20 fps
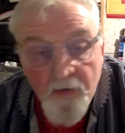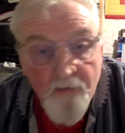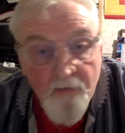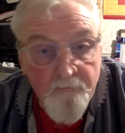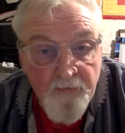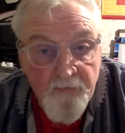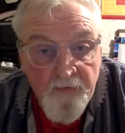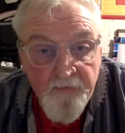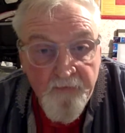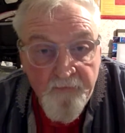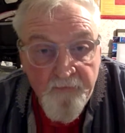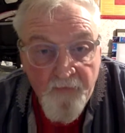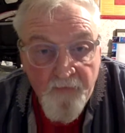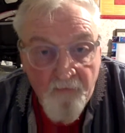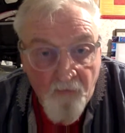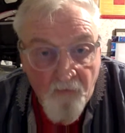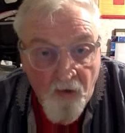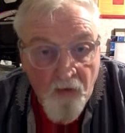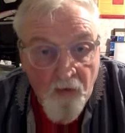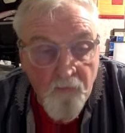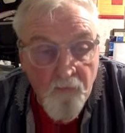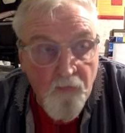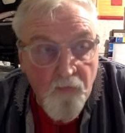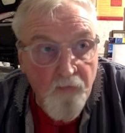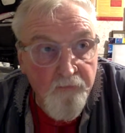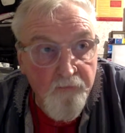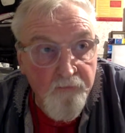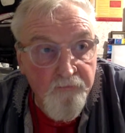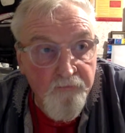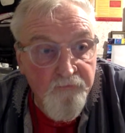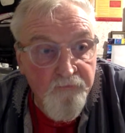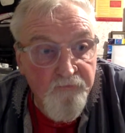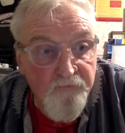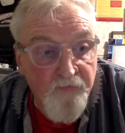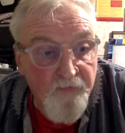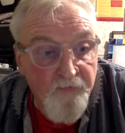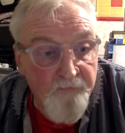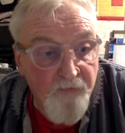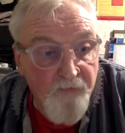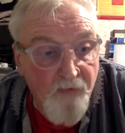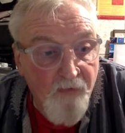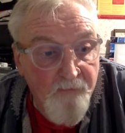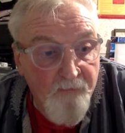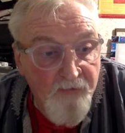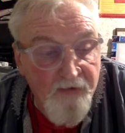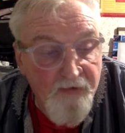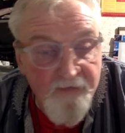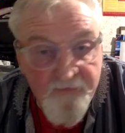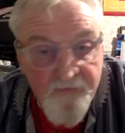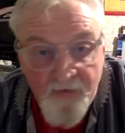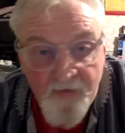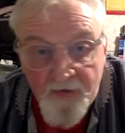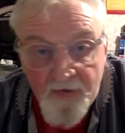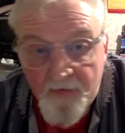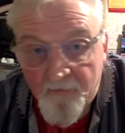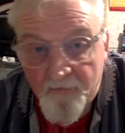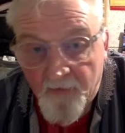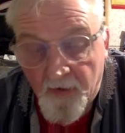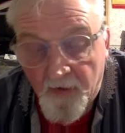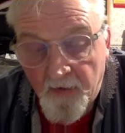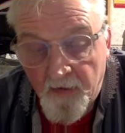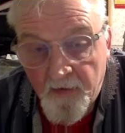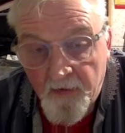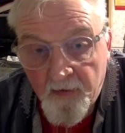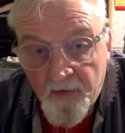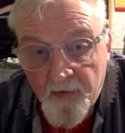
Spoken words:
but there are ones a bit dearer.